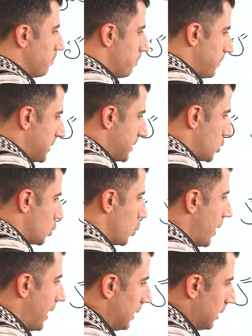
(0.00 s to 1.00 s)

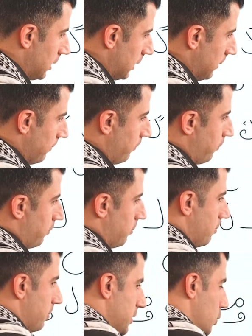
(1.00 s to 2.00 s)
bizwen.
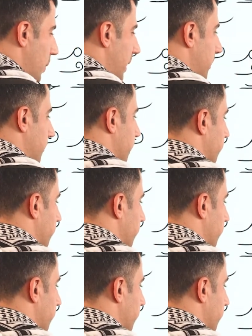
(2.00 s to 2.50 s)
Bizwen.